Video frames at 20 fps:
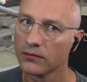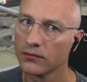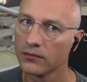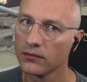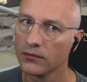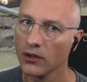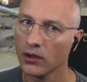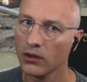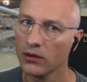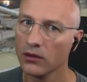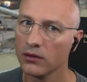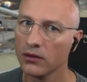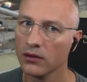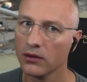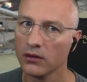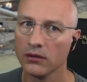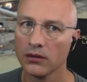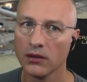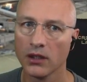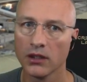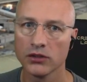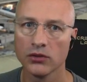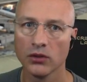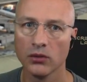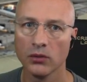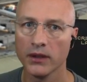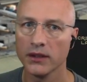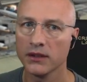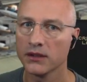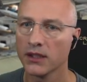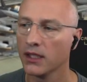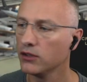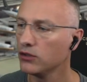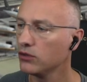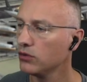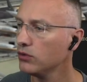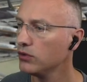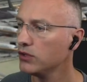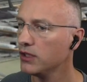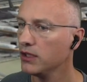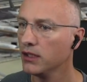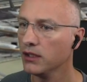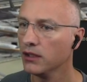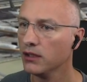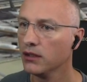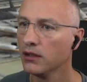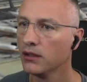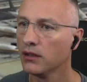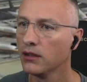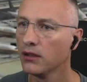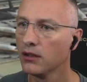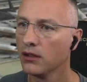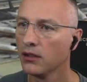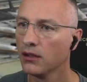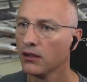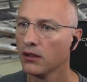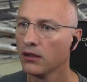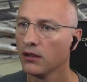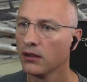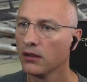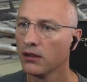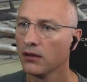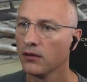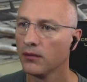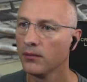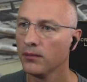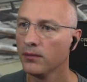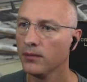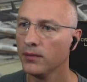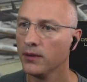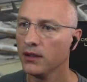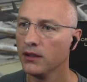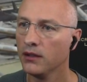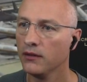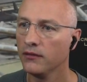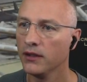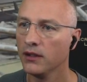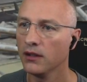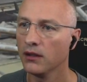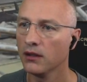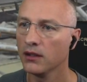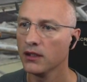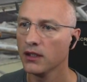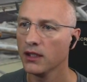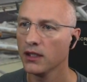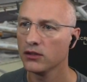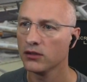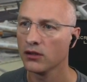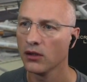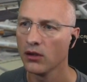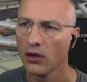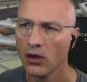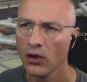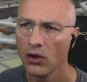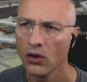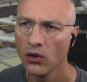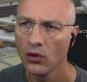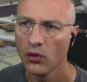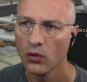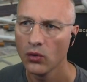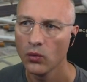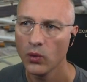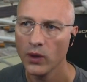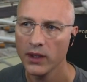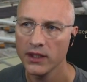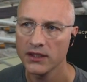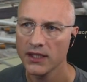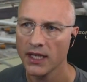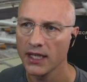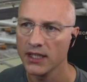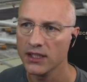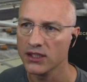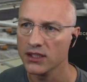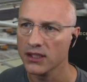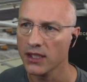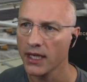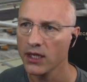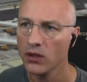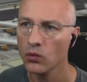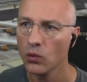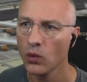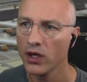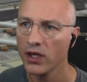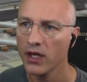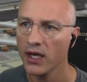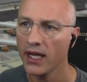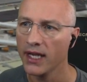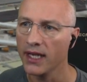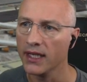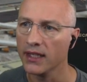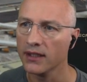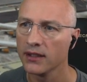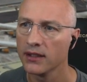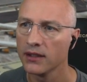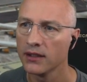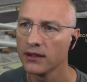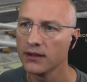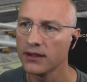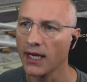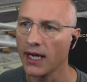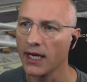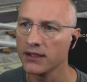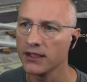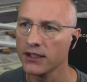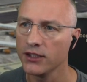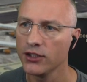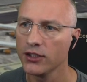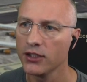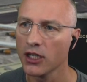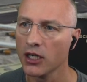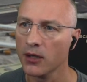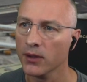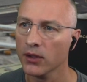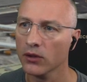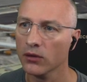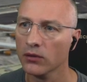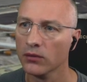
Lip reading: No, that's not White Sands. Who's he? ATV, he is. White Sands 918, taxi to terminal.